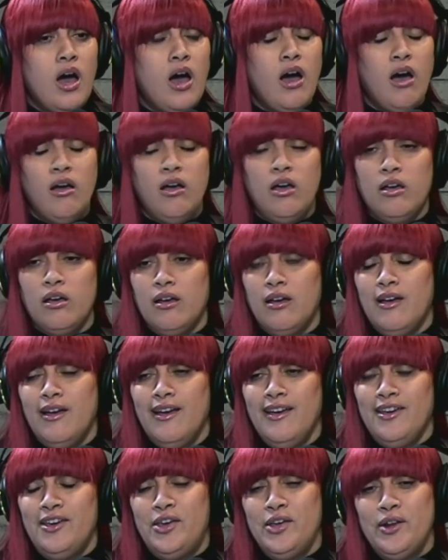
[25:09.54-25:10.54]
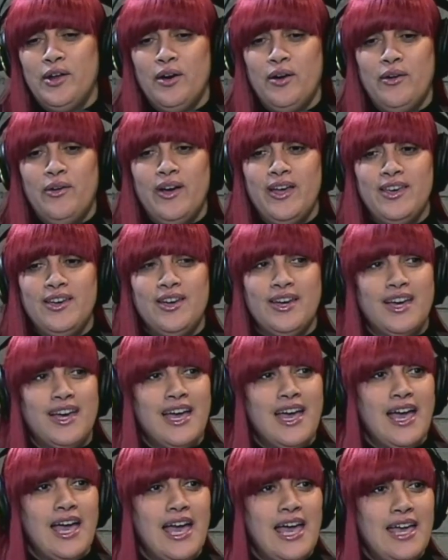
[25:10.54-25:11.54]
I
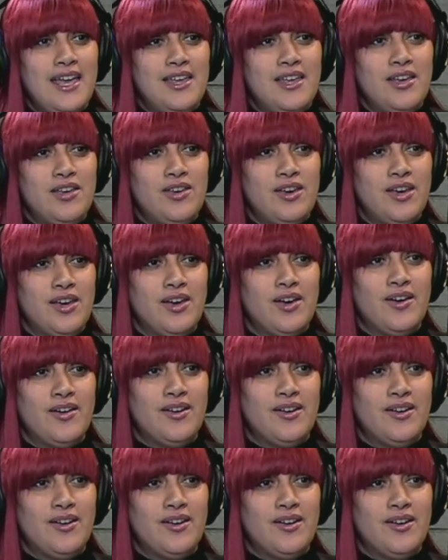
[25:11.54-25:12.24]
don't. Get off